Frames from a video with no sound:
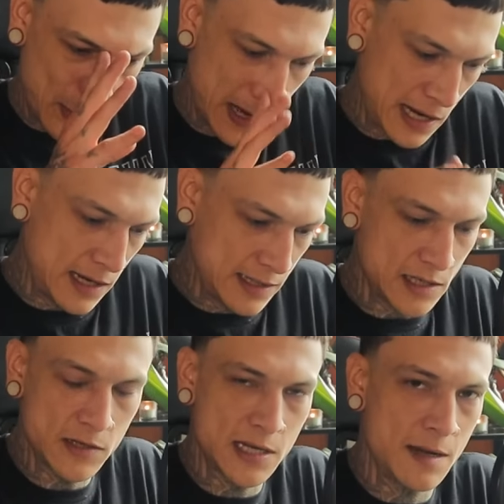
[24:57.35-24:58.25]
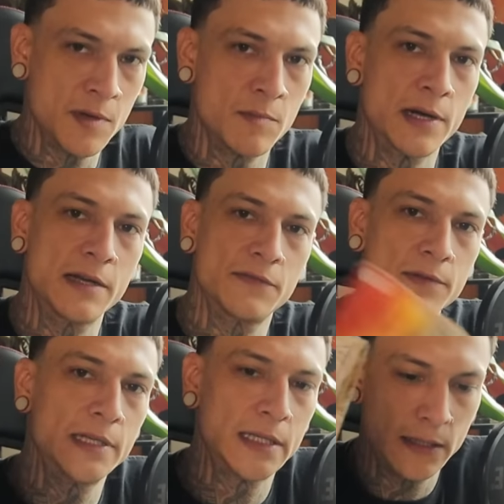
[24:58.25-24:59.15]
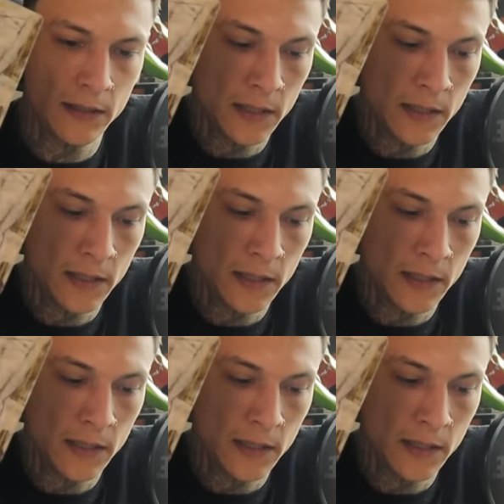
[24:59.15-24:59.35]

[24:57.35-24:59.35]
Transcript: right? It's our time to break free.